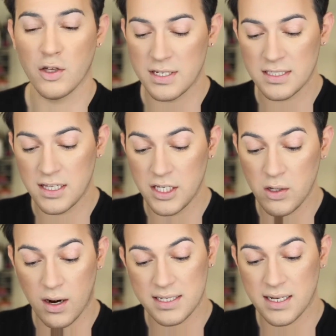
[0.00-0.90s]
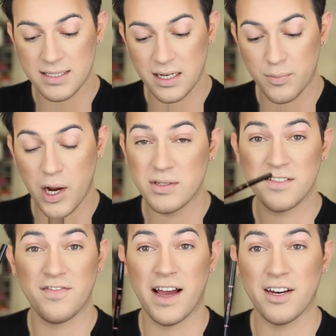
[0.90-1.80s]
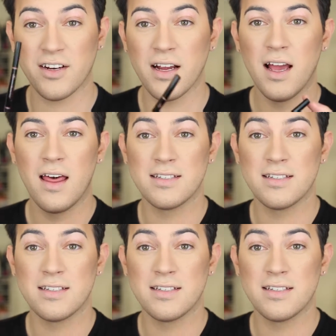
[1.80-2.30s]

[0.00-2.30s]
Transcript: So this is the new Anastasia Brow Definer.